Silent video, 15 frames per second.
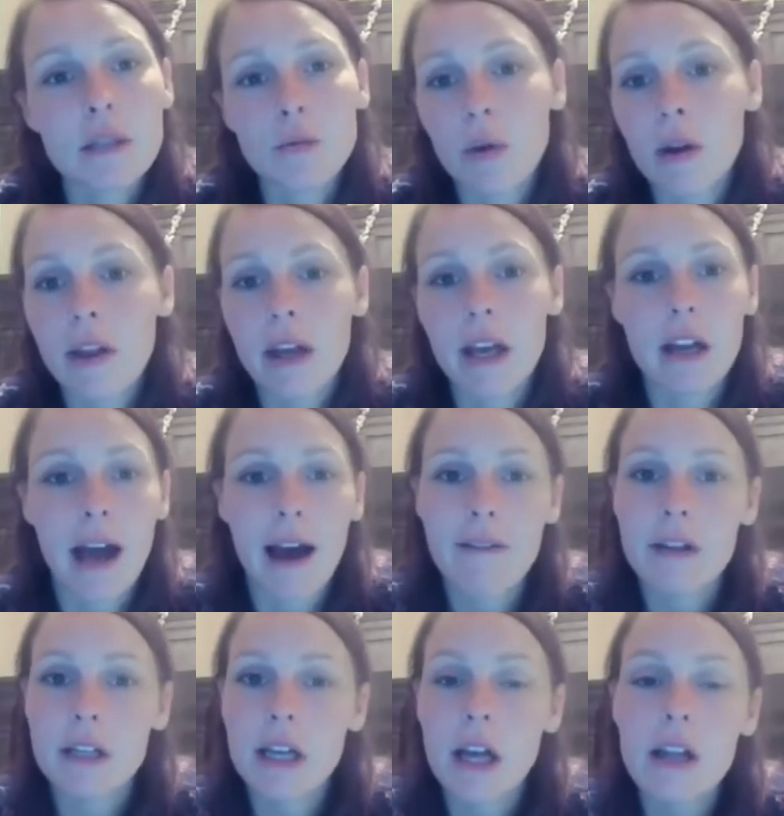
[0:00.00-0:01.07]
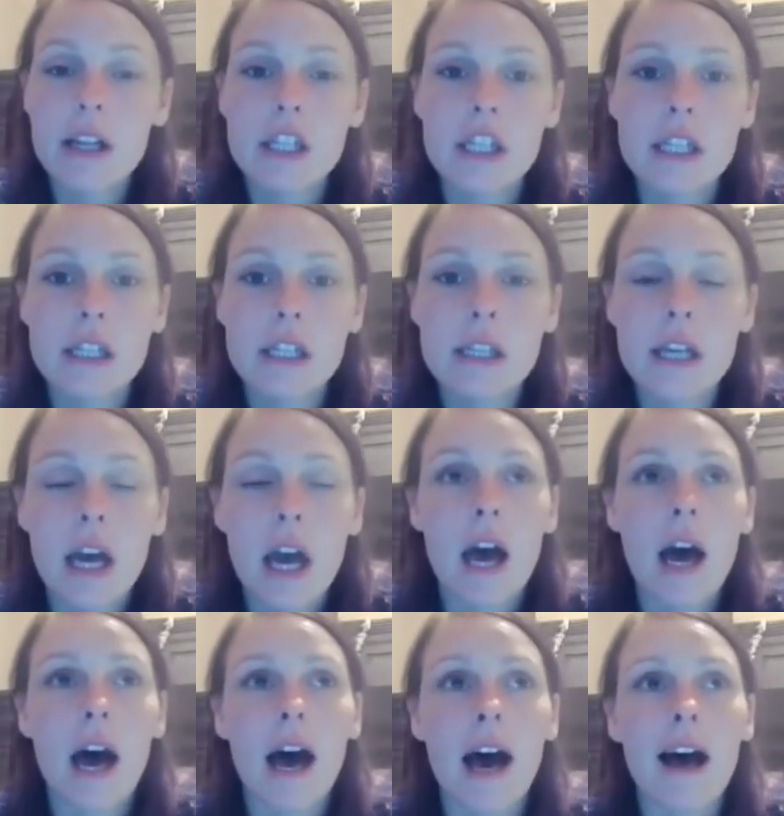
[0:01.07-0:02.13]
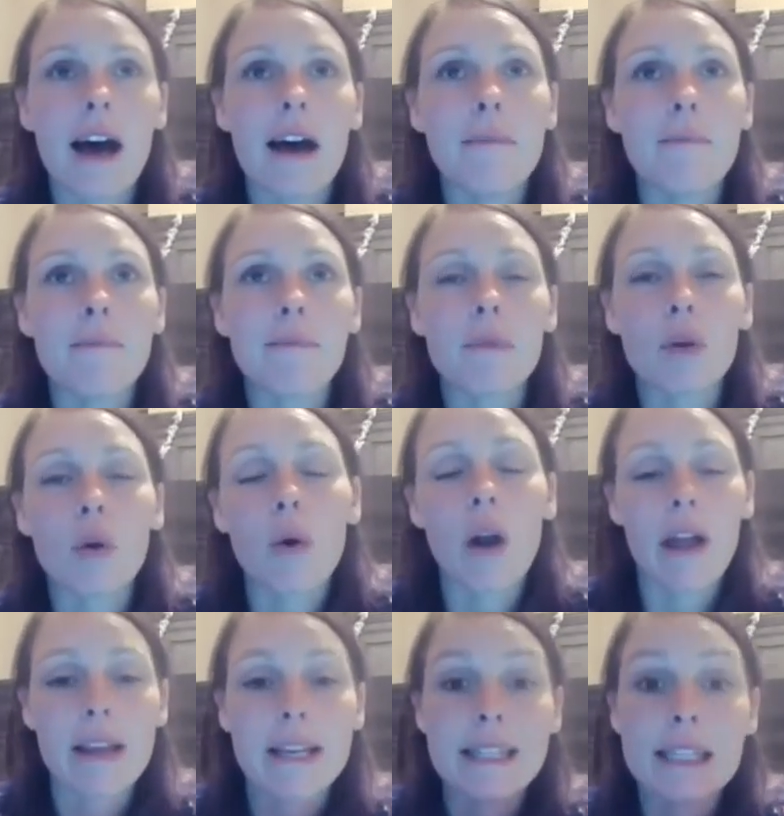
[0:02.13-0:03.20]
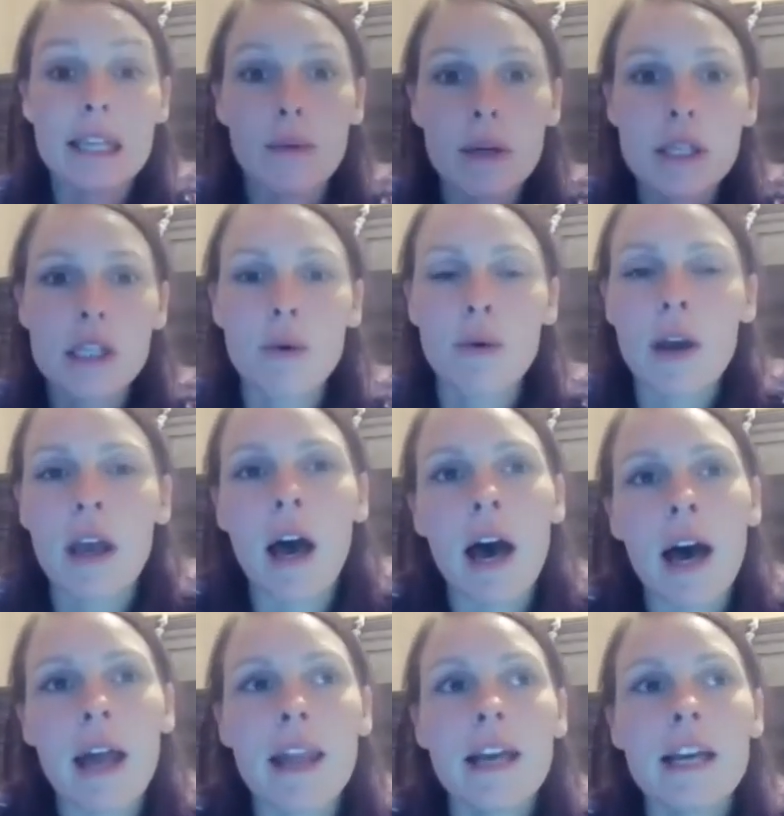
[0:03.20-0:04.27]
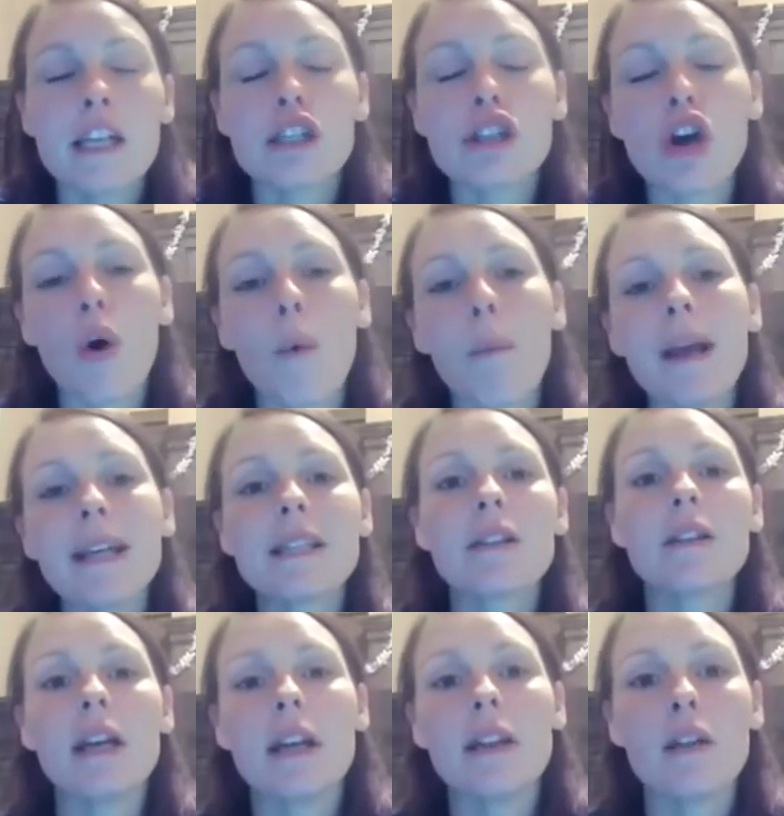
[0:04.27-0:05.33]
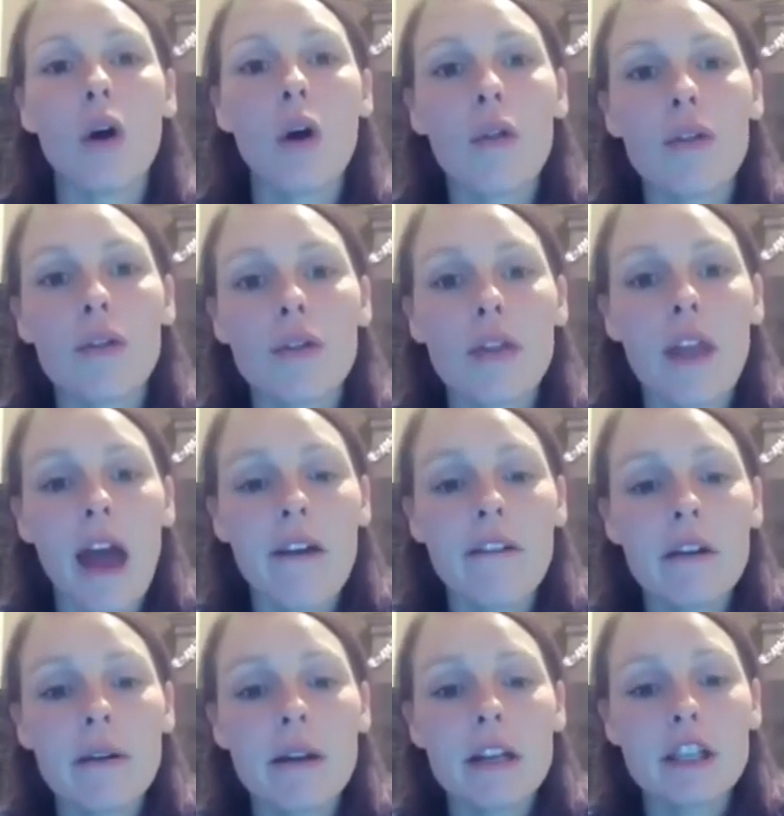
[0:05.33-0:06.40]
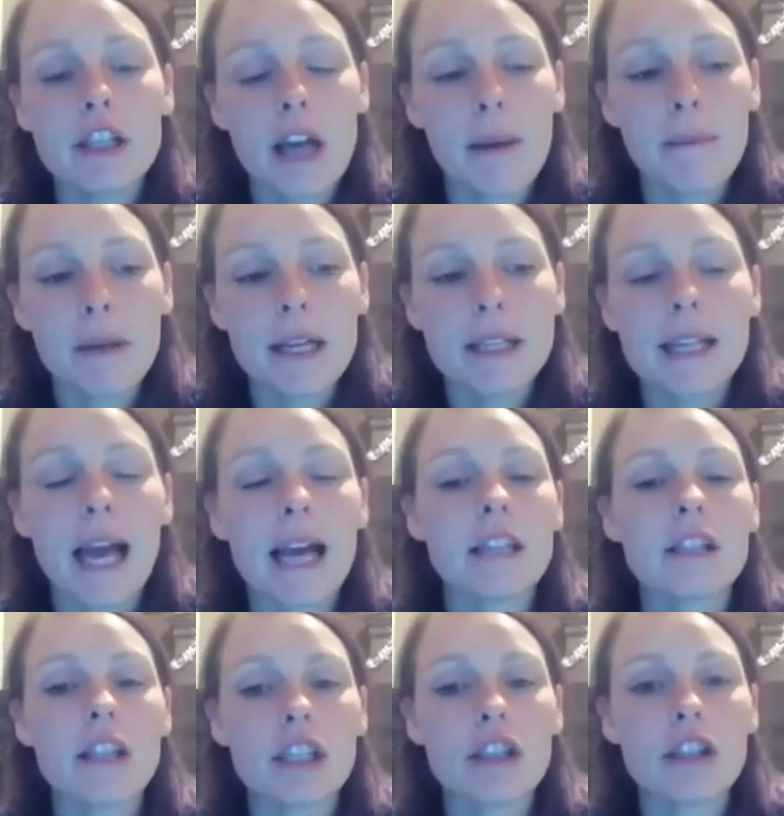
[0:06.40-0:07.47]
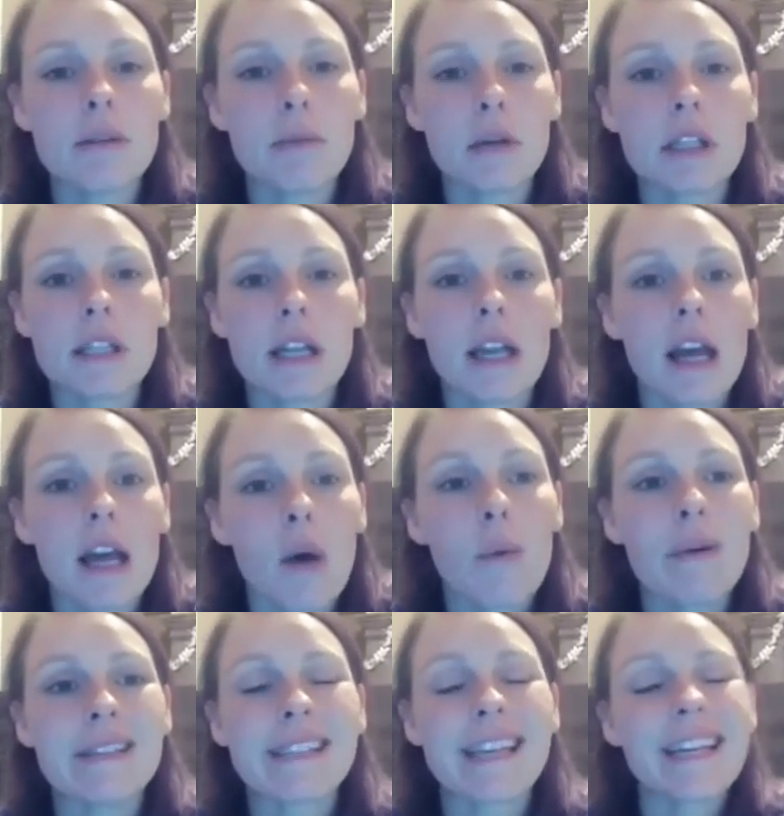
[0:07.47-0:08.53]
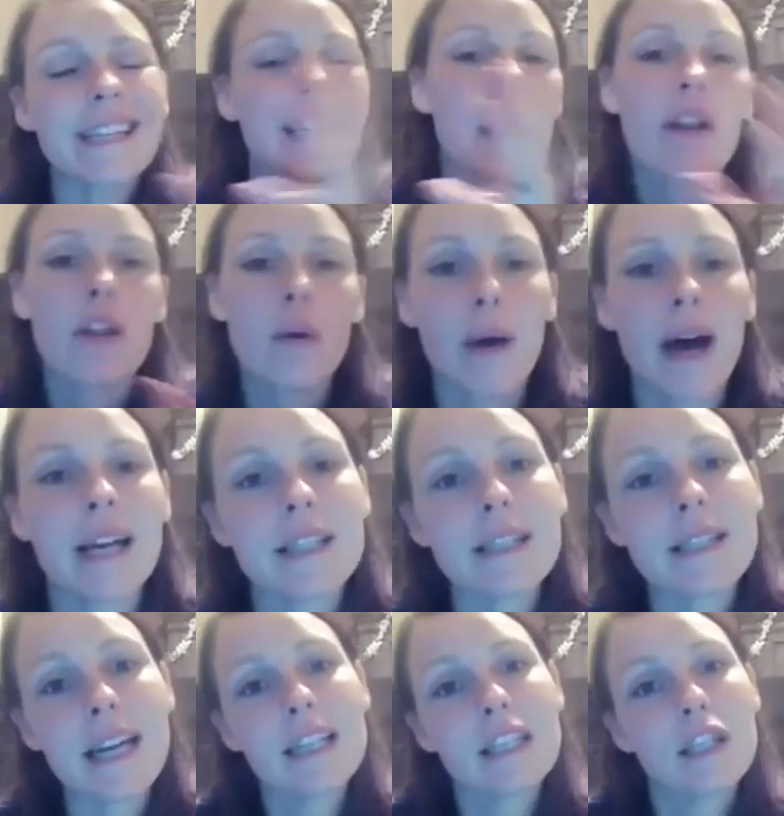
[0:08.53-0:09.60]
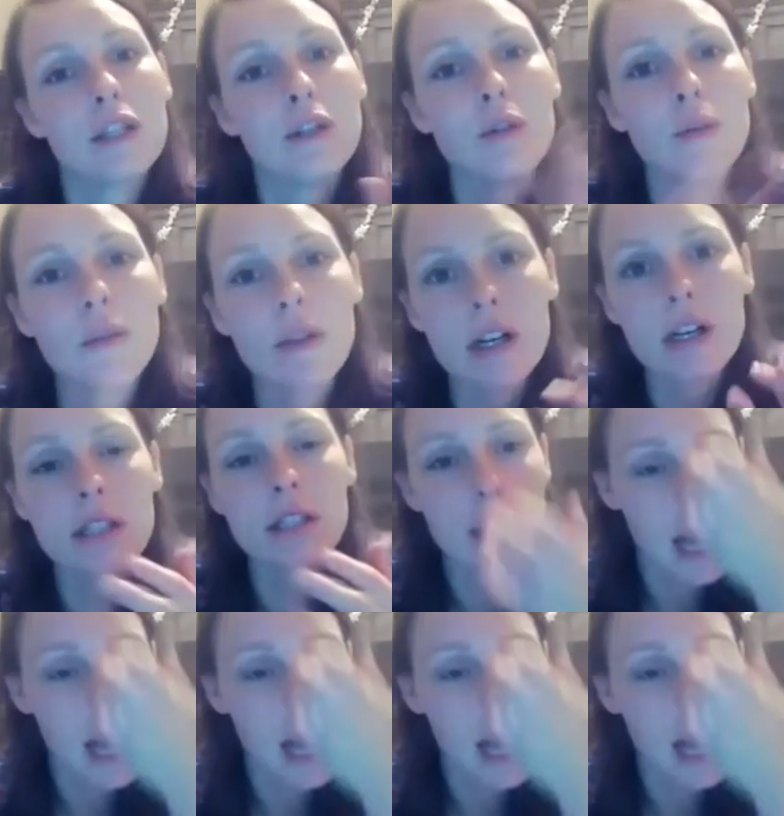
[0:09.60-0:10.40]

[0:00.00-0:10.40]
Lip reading: where they could have intelligence, or at least see what's going on. So basically, every Japanese ancestry person was kicked out of the West, sent to, there's